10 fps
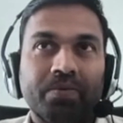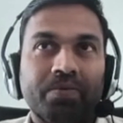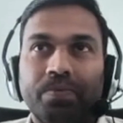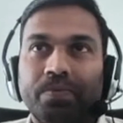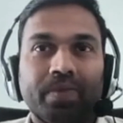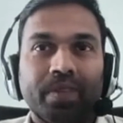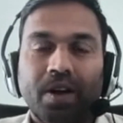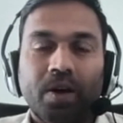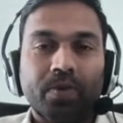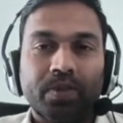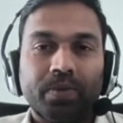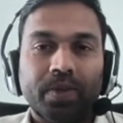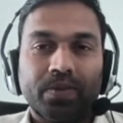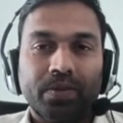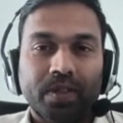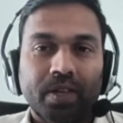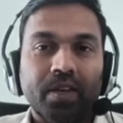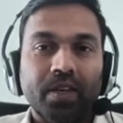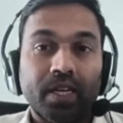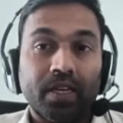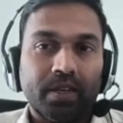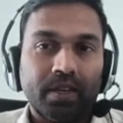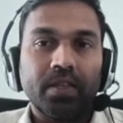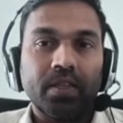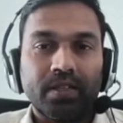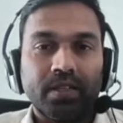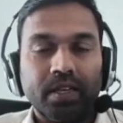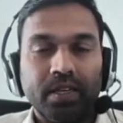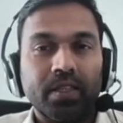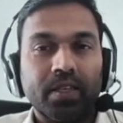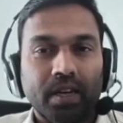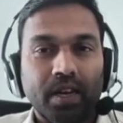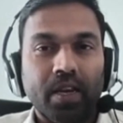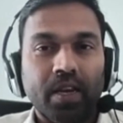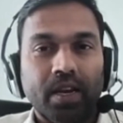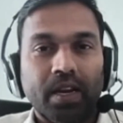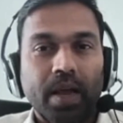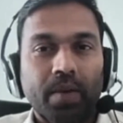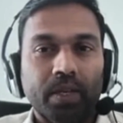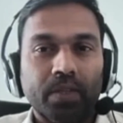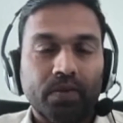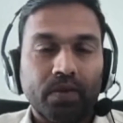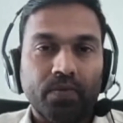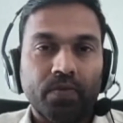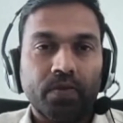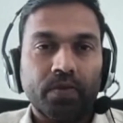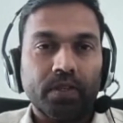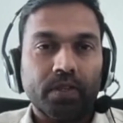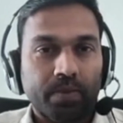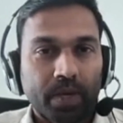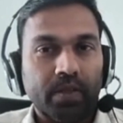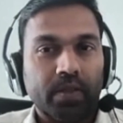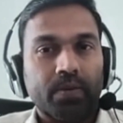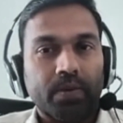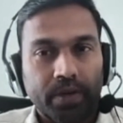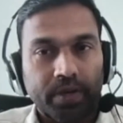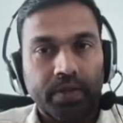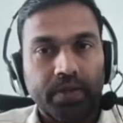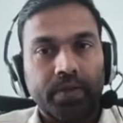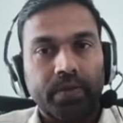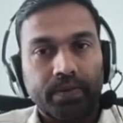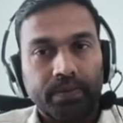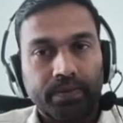from the outer space, so that it doesn't create any damage for future space explorations.